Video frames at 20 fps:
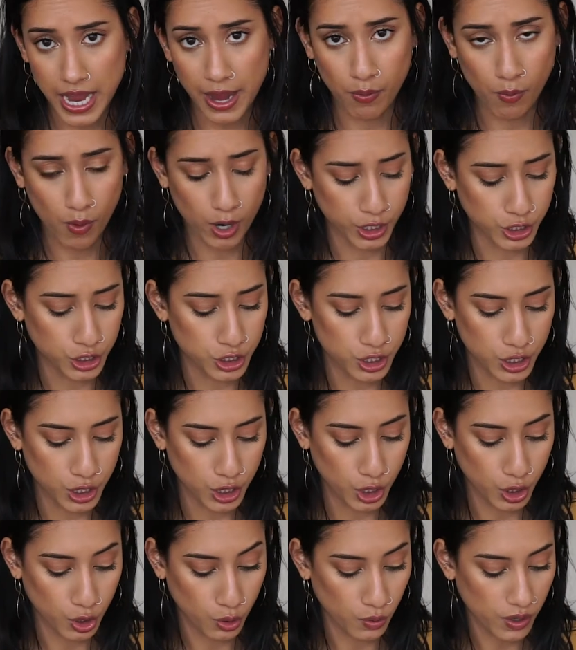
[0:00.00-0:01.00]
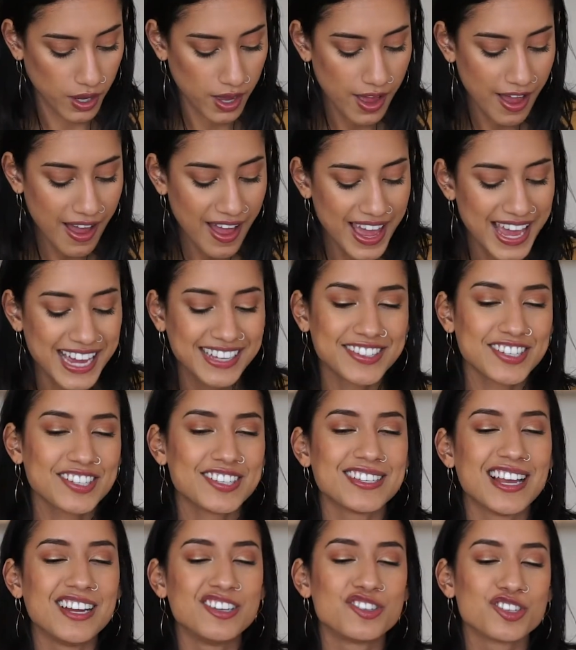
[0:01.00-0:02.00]
I want to do. It's
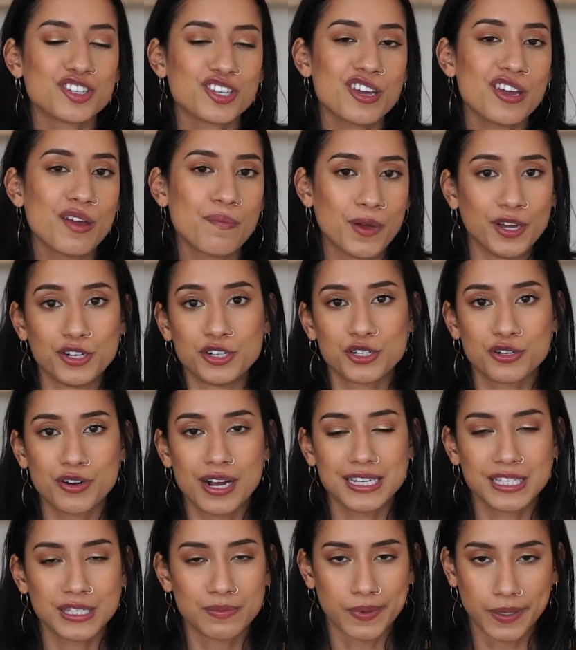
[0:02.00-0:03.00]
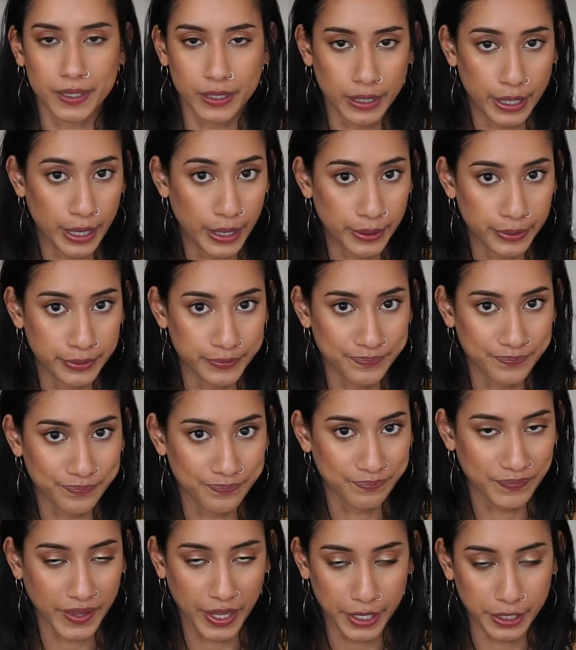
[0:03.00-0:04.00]
essentially a Pinterest, but alone,
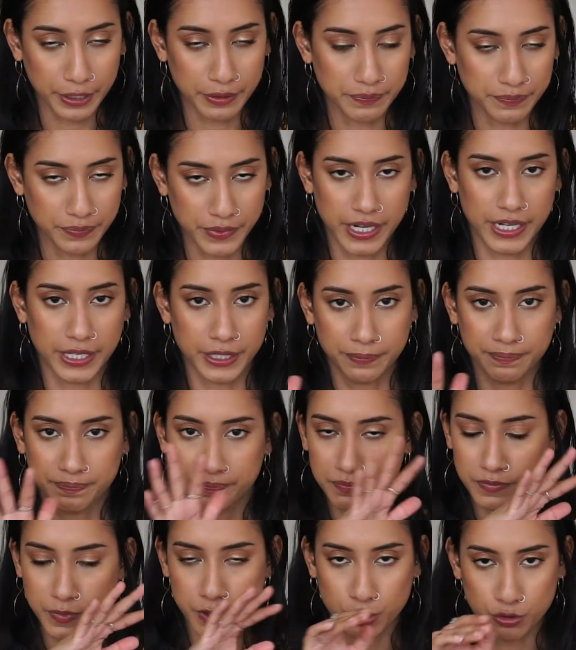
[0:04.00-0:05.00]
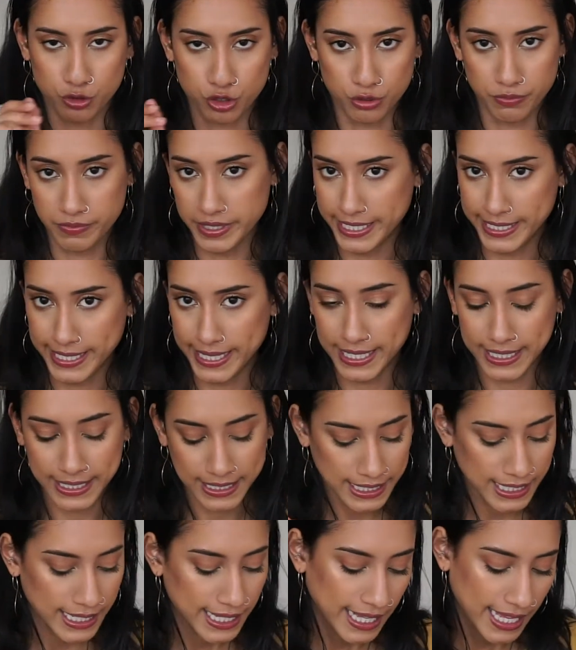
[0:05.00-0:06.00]
like not a social
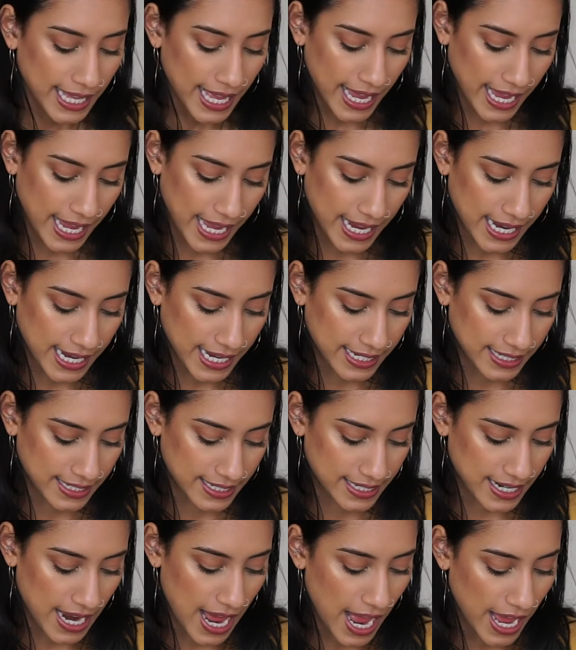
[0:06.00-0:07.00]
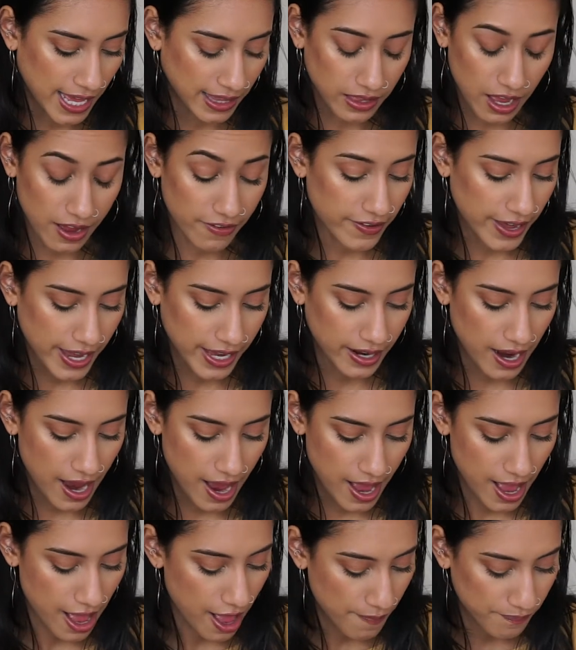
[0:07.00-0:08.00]
media. And I love it.
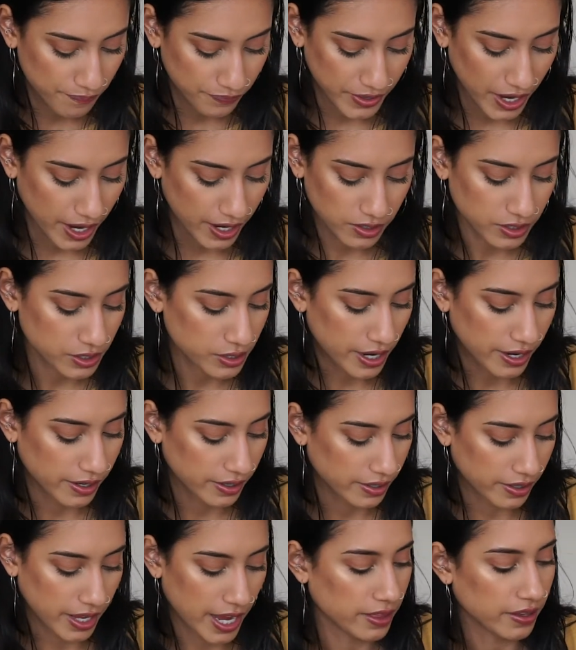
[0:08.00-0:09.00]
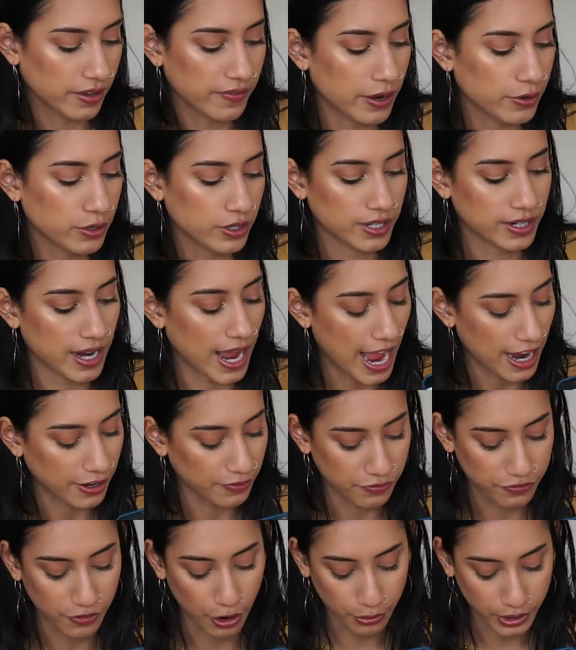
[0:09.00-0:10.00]
I love how you can
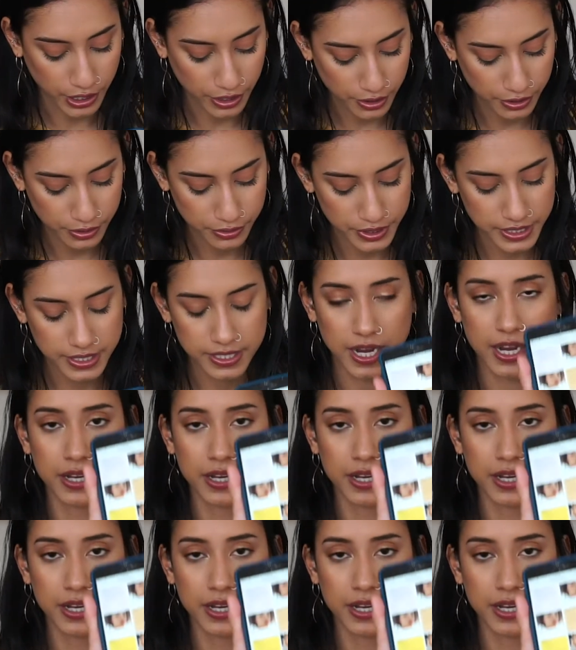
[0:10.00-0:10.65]
add photos.